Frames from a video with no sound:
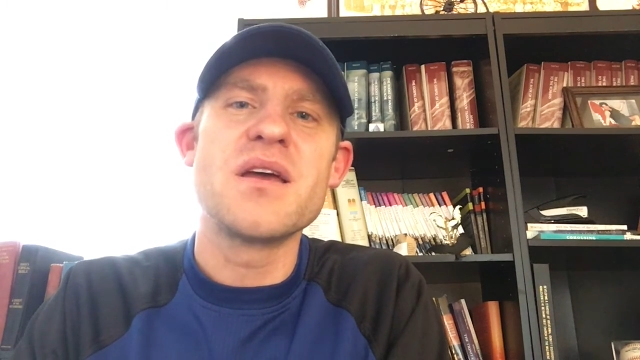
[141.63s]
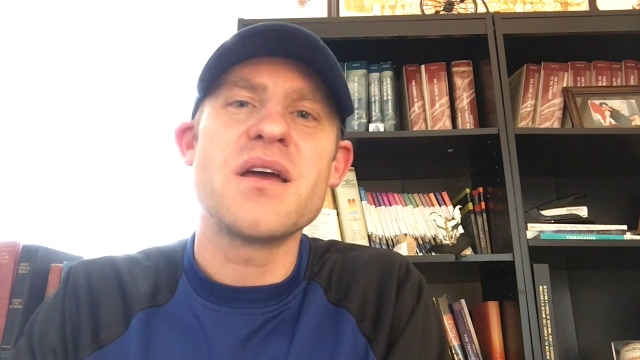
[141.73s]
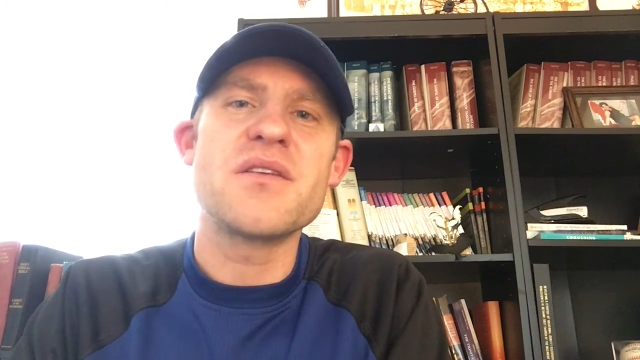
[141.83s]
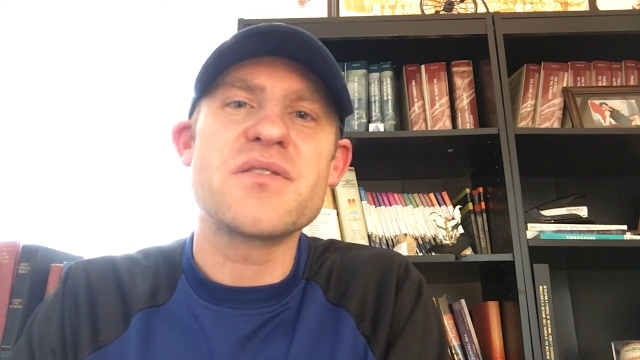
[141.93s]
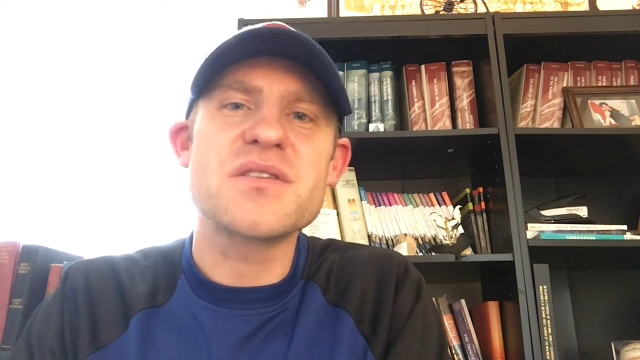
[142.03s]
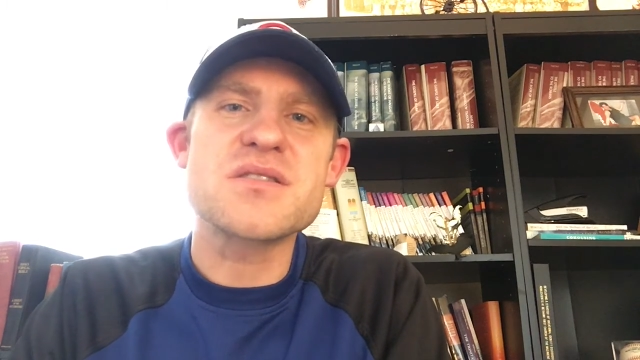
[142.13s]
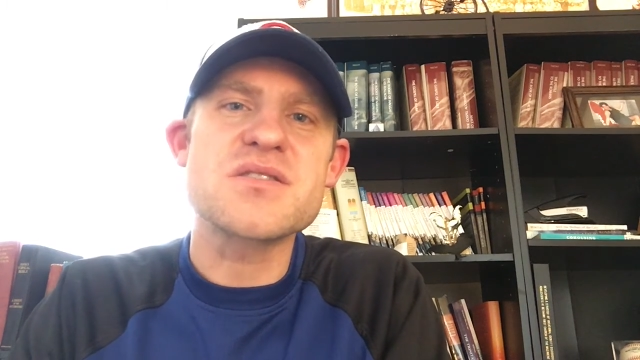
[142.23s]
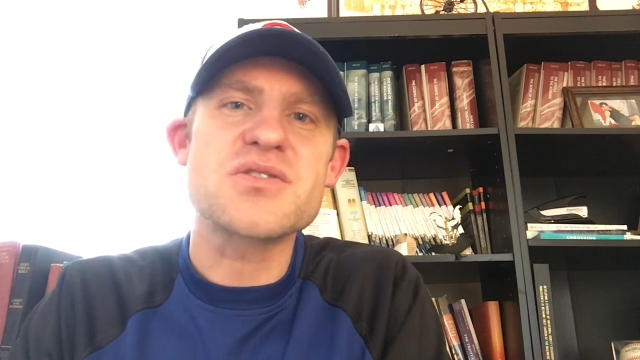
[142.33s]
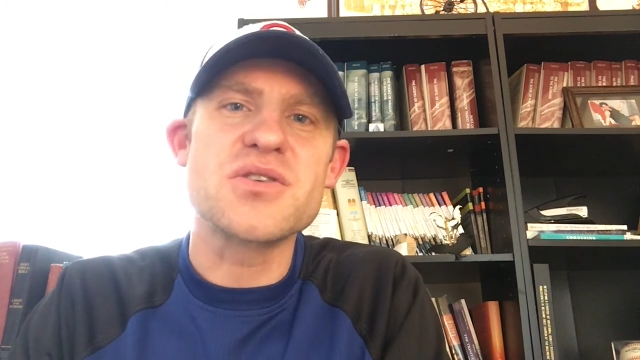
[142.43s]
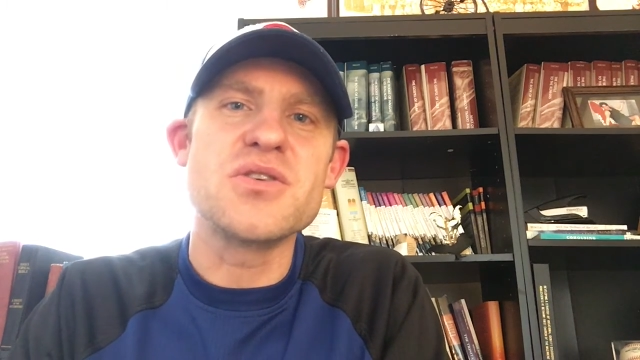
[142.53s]
and this
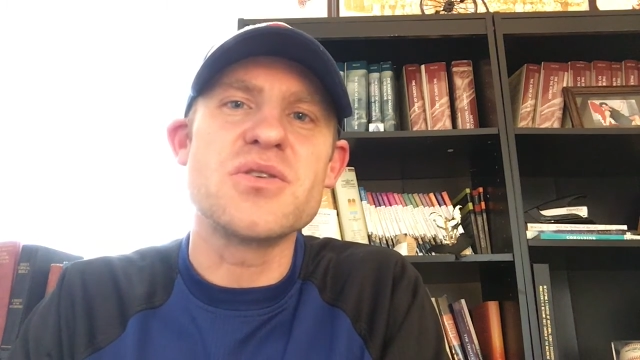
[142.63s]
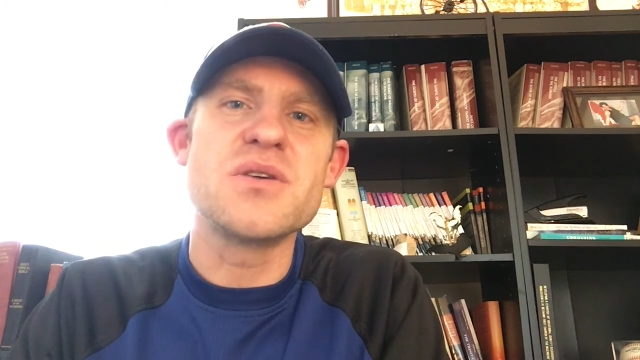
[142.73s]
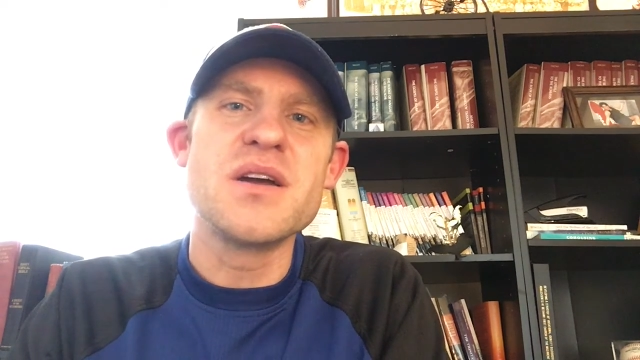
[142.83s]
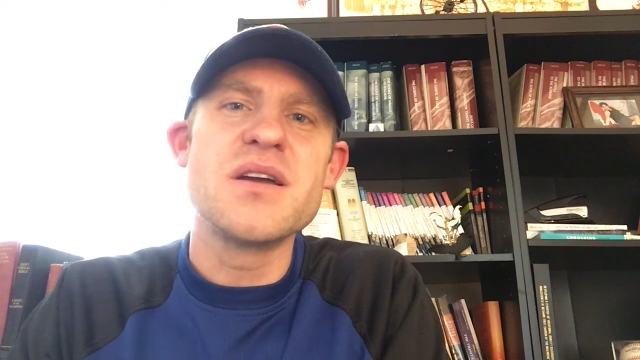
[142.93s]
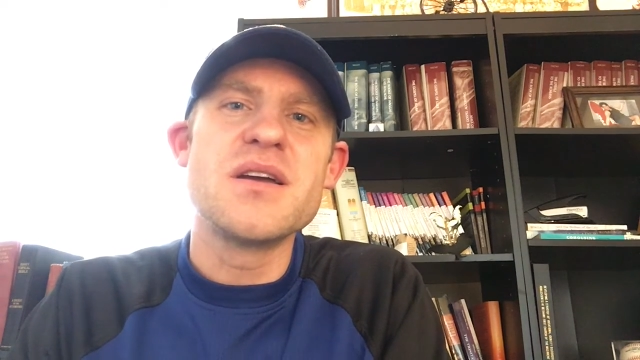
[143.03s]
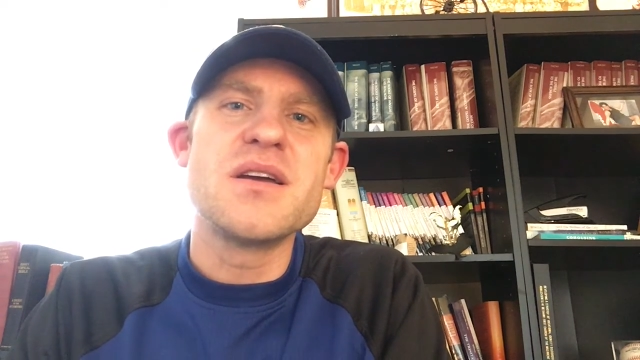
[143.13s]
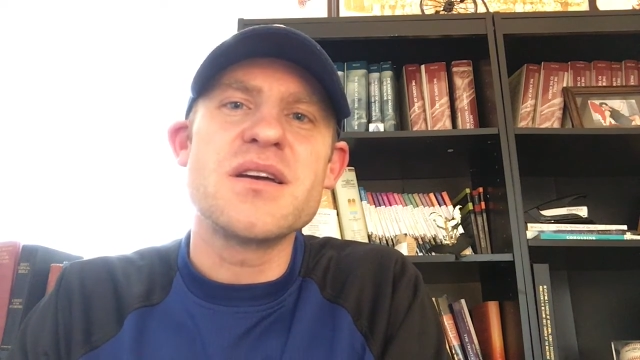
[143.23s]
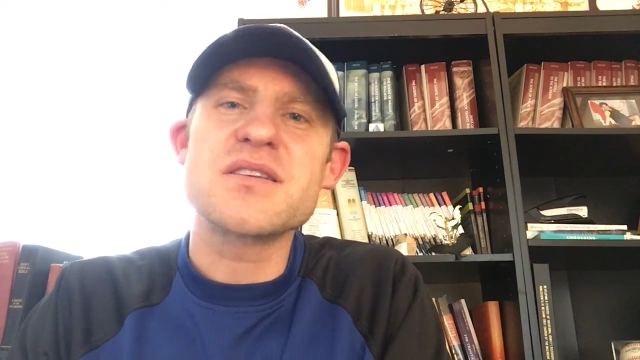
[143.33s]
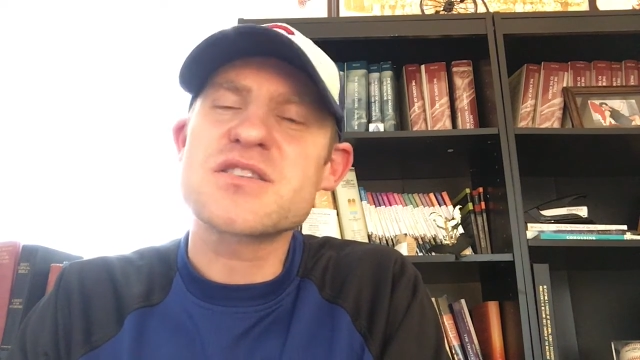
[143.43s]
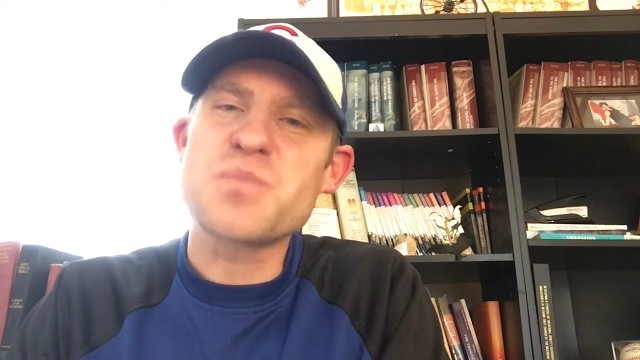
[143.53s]
is true
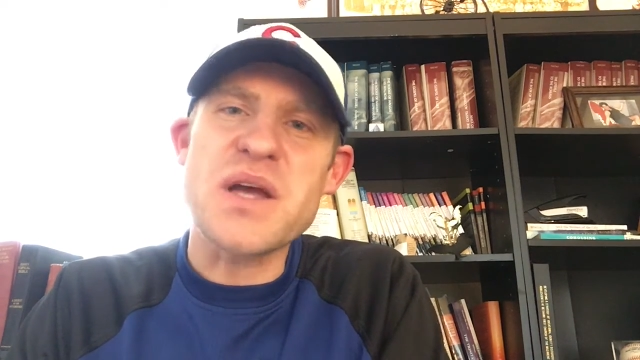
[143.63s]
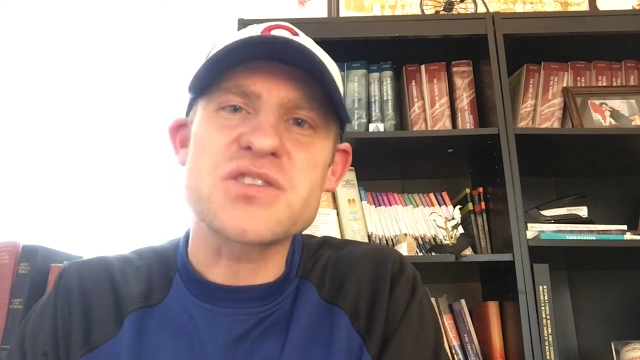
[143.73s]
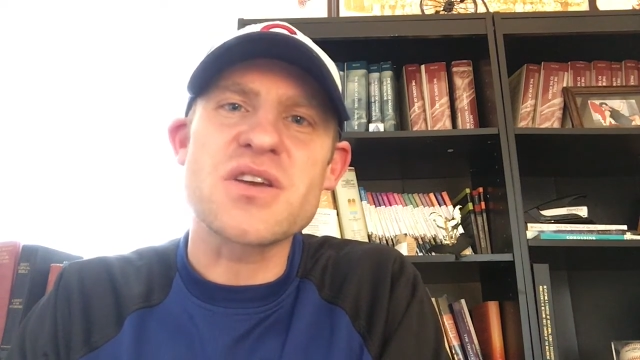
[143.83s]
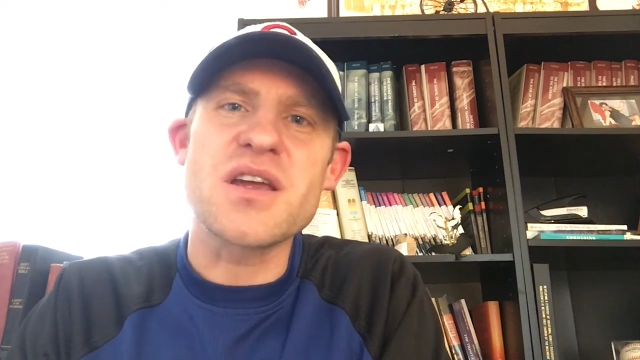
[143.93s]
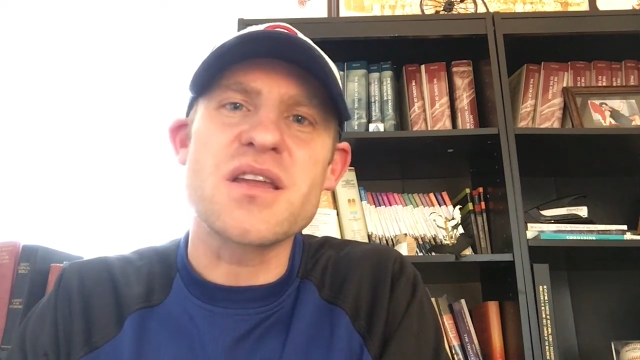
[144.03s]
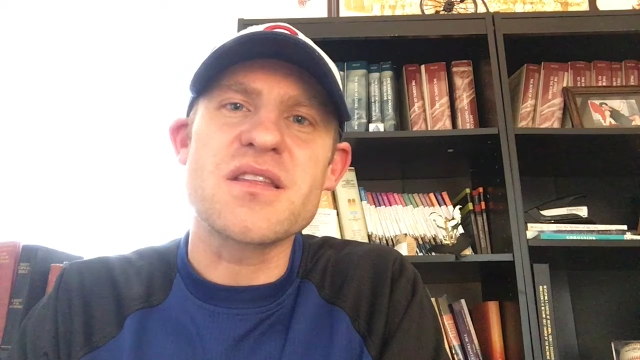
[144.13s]
especially